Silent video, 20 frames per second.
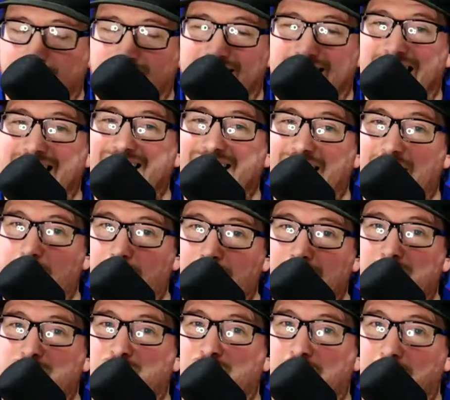That can't
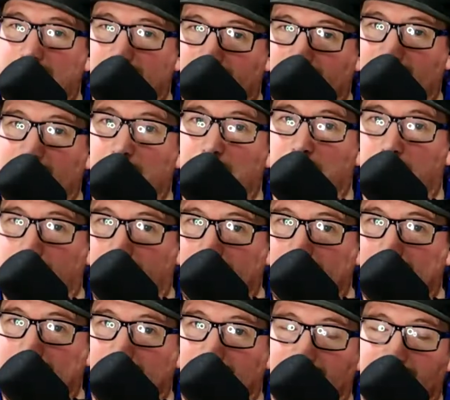be cheap to keep
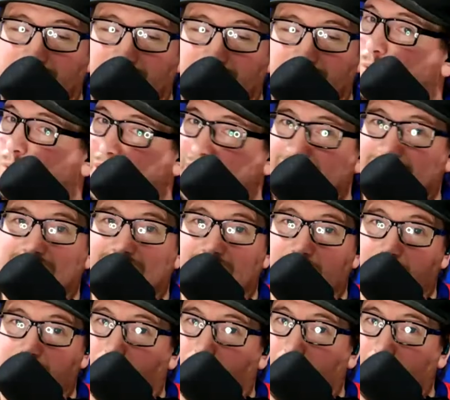replacing it because we
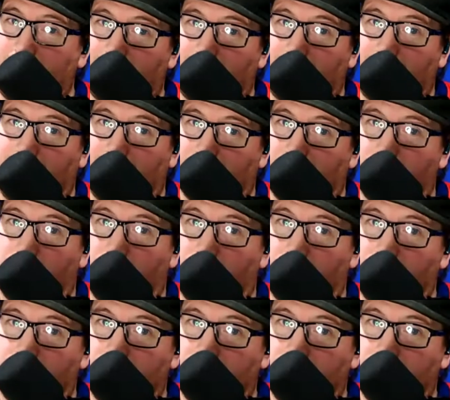keep breaking it, everyone.